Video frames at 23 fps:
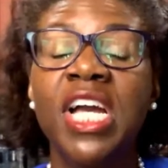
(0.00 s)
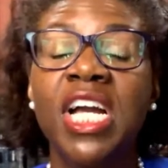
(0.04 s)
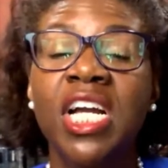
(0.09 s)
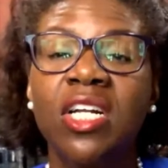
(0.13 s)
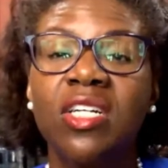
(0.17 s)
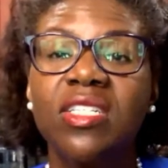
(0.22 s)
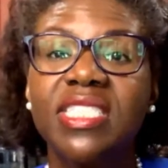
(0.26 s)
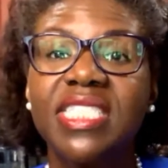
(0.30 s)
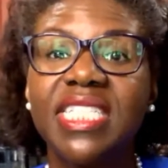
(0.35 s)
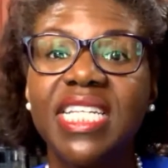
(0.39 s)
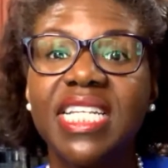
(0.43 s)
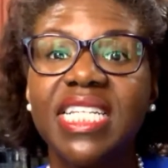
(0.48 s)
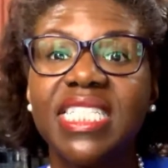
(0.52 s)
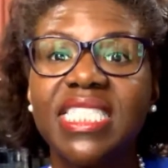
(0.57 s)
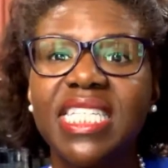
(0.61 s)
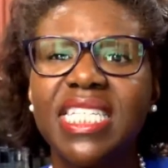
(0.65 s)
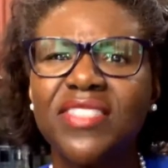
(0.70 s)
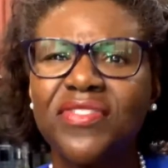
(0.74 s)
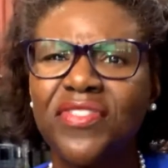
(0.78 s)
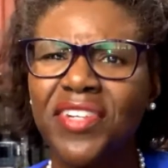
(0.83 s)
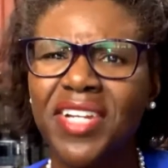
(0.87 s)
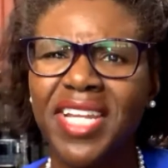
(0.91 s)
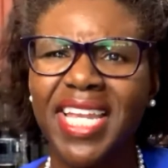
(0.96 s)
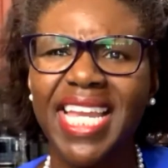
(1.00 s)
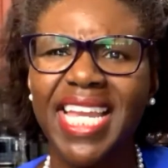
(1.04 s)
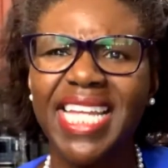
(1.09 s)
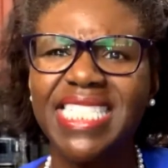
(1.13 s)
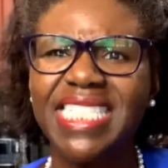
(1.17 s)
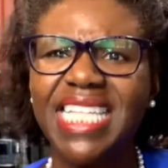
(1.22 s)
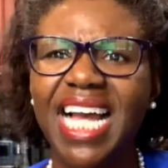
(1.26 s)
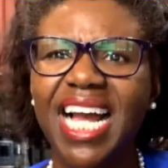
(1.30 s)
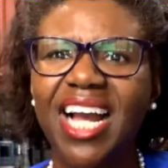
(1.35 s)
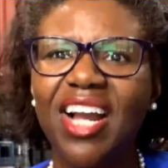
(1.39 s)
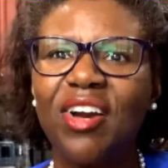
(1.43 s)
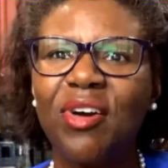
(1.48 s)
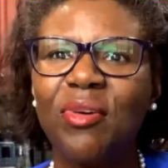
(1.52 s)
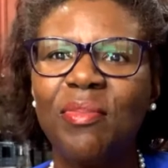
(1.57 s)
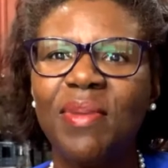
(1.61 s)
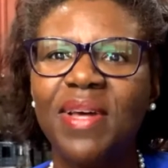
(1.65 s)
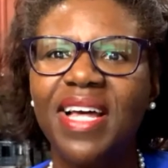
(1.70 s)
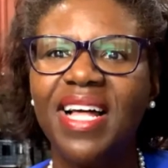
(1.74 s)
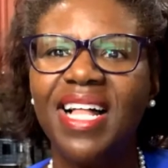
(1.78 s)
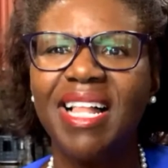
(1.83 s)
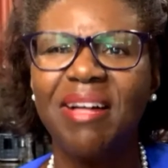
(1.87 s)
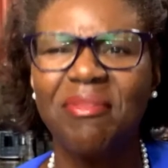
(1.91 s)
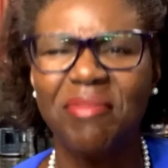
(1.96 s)
Christina says, "Forget Taco
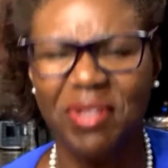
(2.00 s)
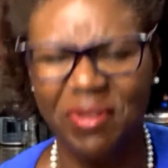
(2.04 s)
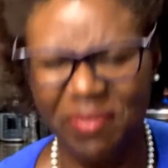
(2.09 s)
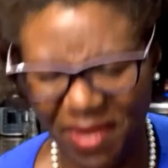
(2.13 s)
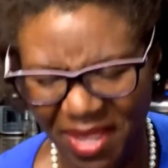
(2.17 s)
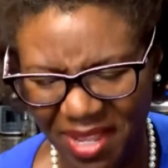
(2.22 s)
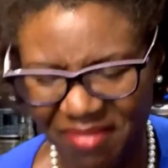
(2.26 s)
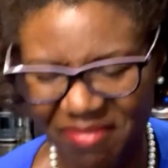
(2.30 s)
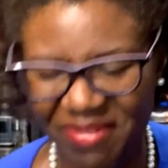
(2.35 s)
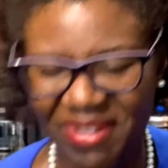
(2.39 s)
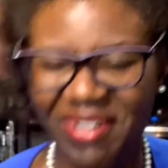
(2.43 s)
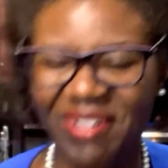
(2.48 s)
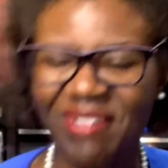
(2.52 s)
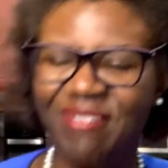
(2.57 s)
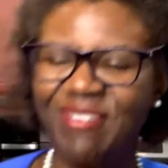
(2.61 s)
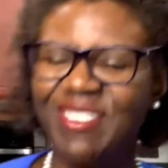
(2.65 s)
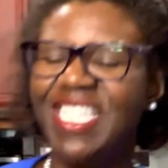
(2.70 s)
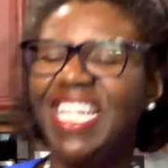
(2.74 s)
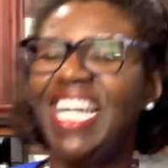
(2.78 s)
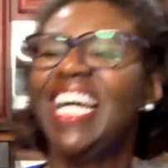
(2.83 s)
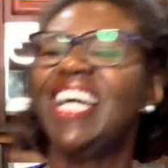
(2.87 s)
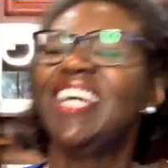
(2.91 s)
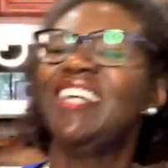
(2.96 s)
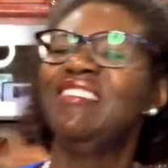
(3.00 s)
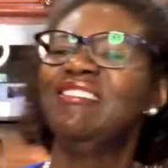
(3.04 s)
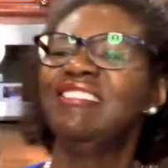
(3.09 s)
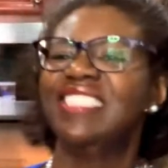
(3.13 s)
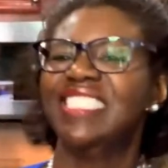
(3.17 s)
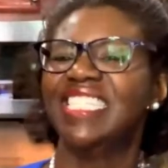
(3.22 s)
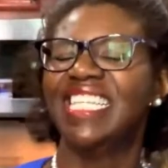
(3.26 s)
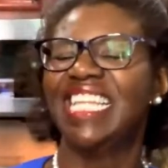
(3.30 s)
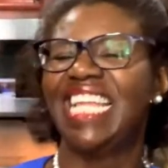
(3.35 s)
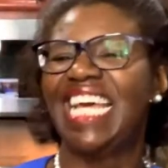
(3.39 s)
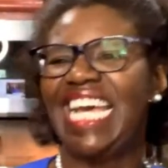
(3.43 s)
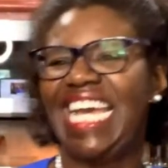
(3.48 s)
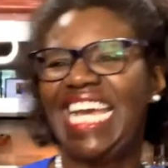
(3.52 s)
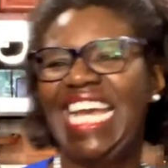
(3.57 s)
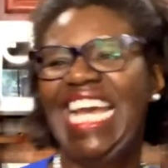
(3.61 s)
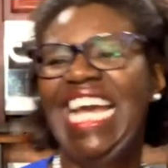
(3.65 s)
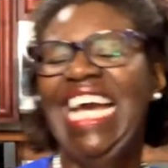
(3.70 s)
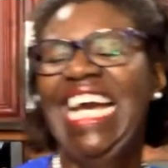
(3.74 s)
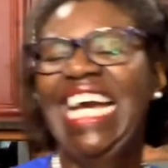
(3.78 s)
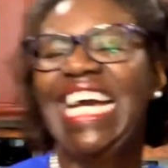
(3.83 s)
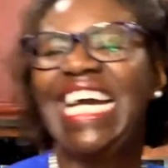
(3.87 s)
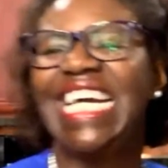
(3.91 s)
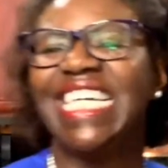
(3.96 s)
Bell. I'm going to make my own tacos tonight."
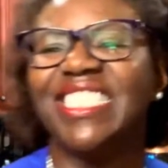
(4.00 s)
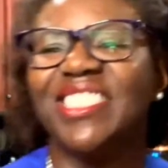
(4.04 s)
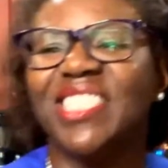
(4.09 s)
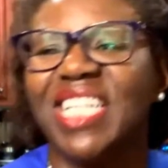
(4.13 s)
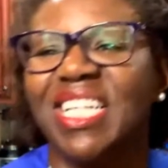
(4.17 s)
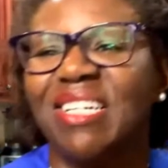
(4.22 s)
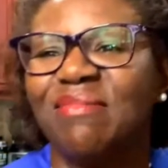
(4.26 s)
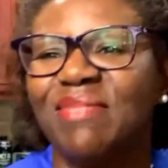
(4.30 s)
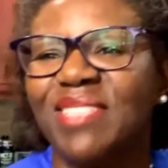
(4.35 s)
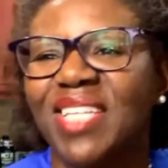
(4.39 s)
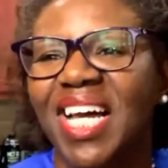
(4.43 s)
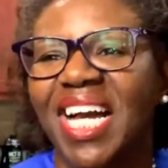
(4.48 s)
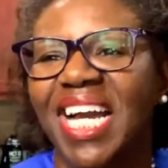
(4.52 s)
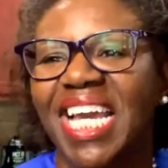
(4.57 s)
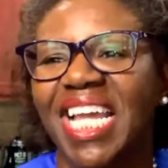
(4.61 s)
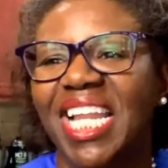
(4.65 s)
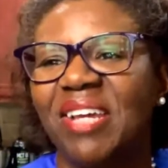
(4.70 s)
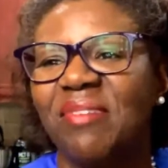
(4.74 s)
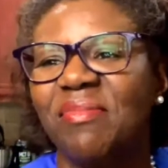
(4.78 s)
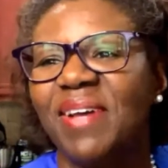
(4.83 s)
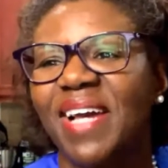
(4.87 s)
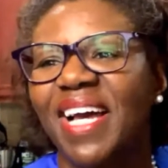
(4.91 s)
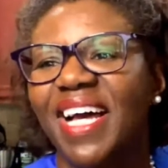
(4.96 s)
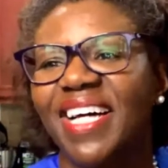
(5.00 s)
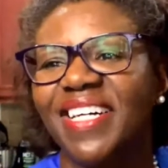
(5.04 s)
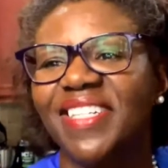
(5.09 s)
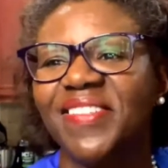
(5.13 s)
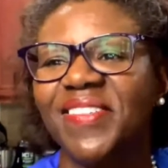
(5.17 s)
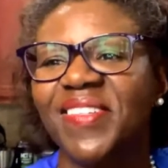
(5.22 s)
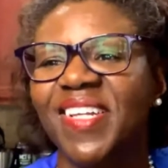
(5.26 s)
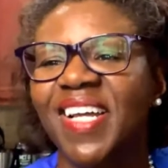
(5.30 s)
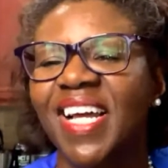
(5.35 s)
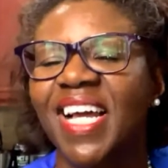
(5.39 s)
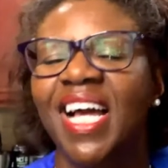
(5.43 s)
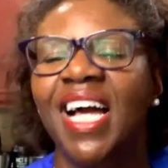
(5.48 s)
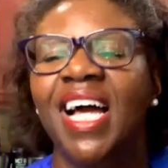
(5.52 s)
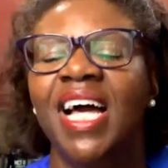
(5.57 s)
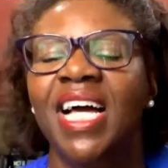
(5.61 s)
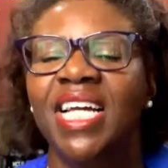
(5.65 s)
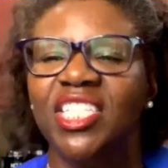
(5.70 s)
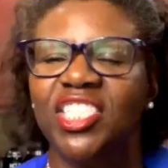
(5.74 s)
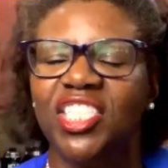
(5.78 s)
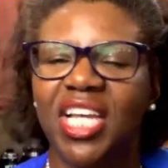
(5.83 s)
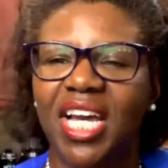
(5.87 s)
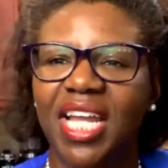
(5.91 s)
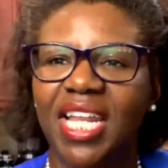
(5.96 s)
That's what I'm talking about.
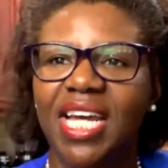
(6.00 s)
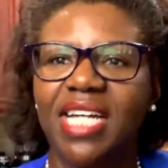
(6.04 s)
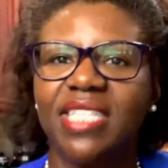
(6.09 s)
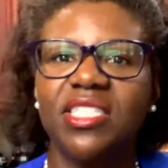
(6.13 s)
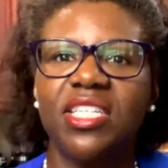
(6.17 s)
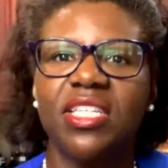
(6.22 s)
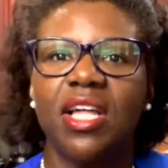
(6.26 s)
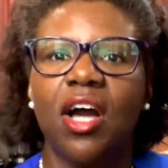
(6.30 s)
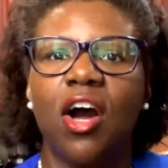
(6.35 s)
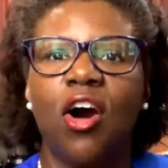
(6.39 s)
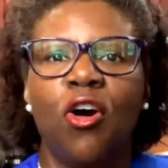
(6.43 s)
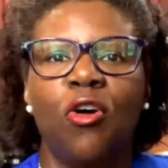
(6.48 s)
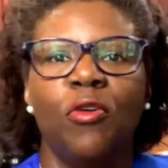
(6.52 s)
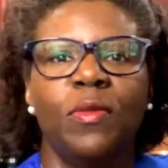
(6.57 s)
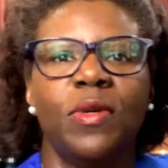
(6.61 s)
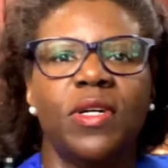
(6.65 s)
Shout out to the home